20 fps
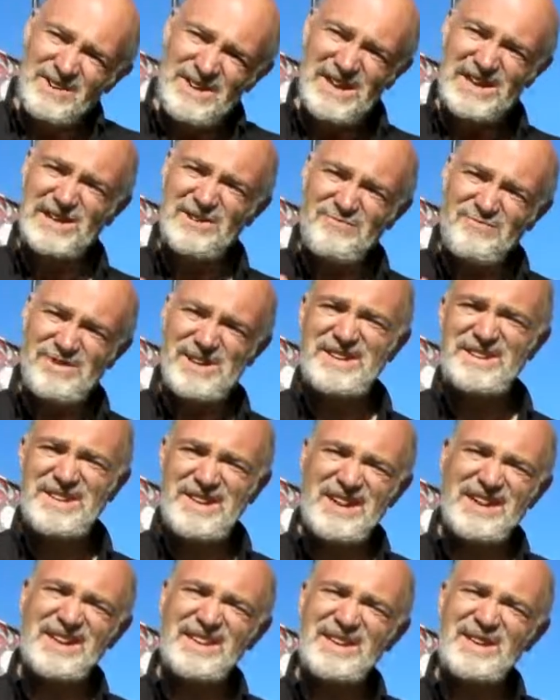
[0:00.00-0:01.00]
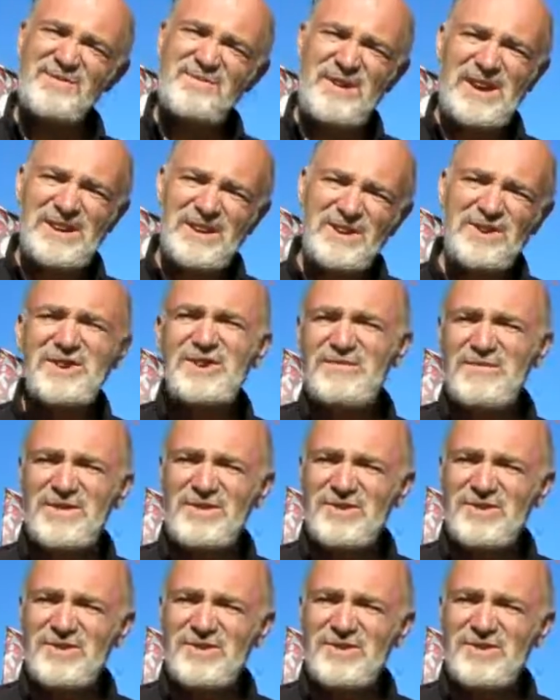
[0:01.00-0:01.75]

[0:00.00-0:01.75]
Looking at retailing in Vancouver,